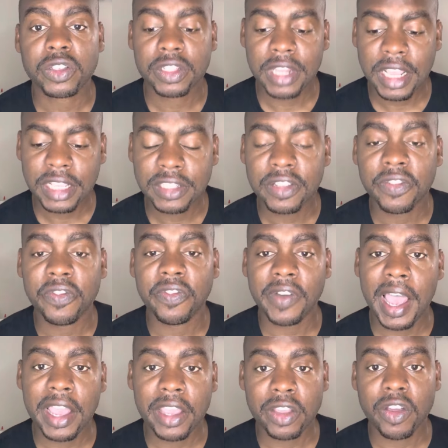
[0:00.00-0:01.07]
So that's the
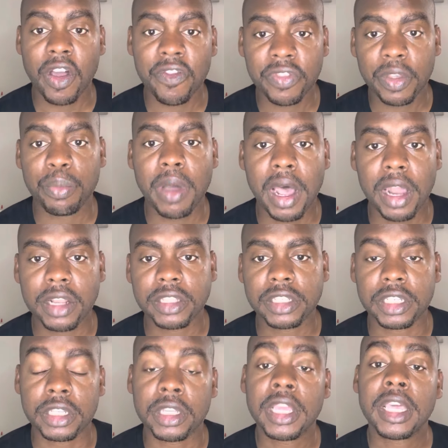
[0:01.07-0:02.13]
value of the
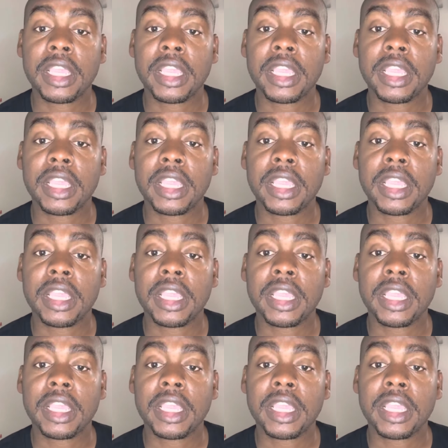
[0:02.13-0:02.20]
policy.